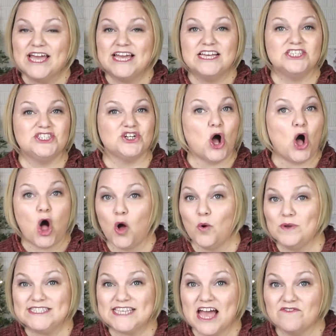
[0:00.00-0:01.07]
is to
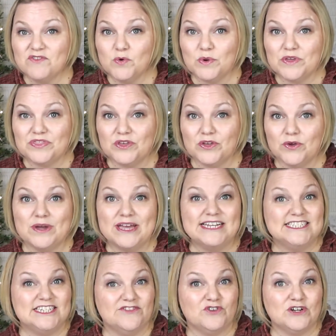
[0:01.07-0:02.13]
always have it with you
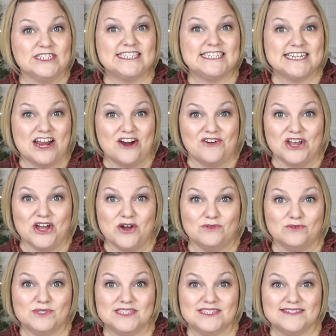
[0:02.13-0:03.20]
in different
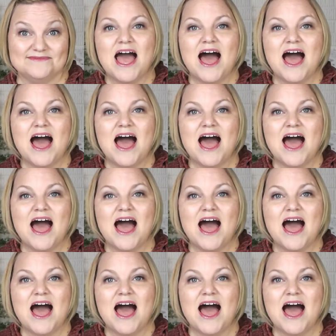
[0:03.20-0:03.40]
scenarios.